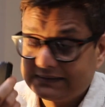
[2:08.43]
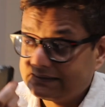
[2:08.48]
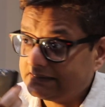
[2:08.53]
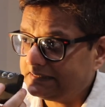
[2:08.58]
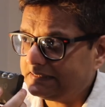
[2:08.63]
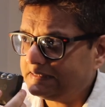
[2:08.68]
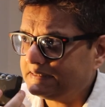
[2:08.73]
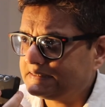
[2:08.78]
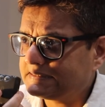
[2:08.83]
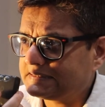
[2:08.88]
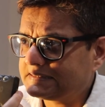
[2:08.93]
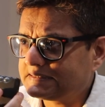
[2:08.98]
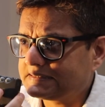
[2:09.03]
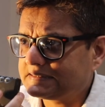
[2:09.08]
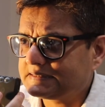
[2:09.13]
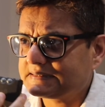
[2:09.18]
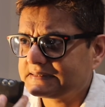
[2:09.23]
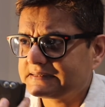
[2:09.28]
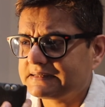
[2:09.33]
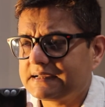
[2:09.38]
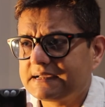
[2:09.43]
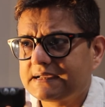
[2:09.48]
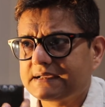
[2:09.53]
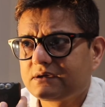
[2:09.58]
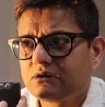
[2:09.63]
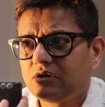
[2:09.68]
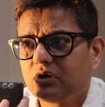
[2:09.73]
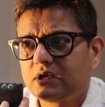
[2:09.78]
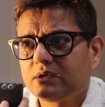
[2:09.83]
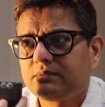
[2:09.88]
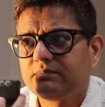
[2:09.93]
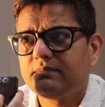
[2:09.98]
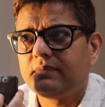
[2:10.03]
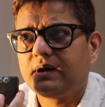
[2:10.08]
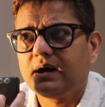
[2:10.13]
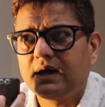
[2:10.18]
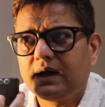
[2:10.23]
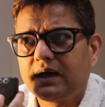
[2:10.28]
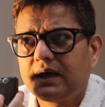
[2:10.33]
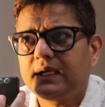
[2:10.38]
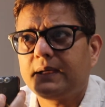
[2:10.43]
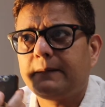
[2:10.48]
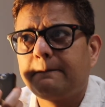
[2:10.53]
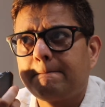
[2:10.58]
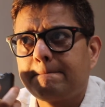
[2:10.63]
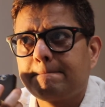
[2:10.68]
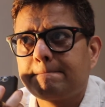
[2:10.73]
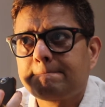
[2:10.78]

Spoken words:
It's just I got it by